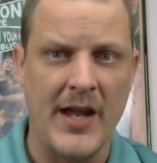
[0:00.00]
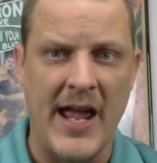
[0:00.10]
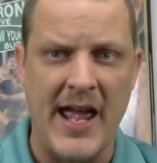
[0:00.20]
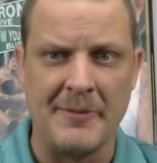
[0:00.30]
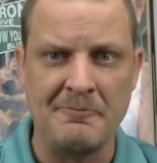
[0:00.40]

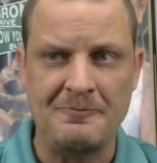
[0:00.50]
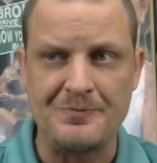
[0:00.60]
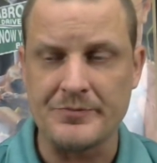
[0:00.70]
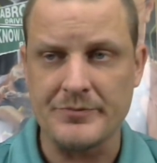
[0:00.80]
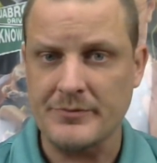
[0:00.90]
And
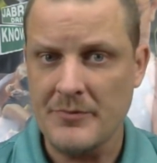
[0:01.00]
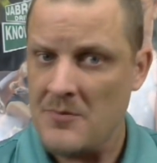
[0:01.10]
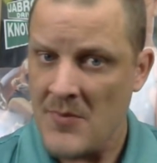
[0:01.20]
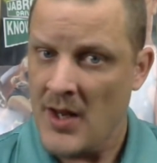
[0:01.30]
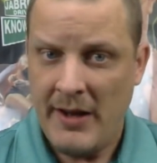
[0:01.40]

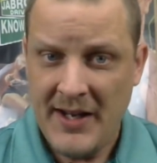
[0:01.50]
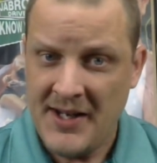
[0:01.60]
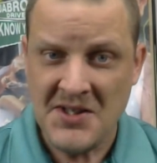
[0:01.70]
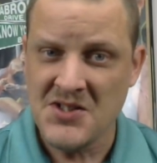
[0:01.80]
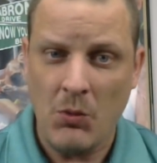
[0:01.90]

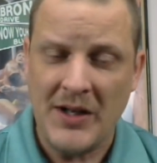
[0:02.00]
he doesn't